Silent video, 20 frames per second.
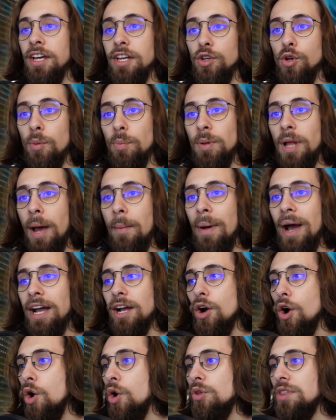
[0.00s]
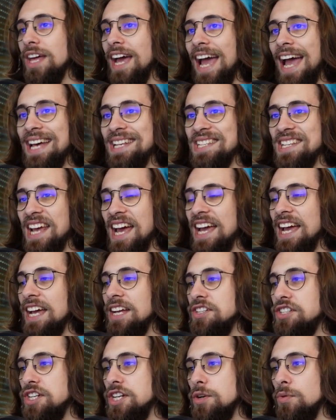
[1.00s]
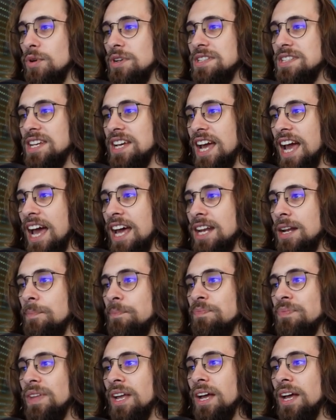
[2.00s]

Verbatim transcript: You apply my code, SKAG, once again,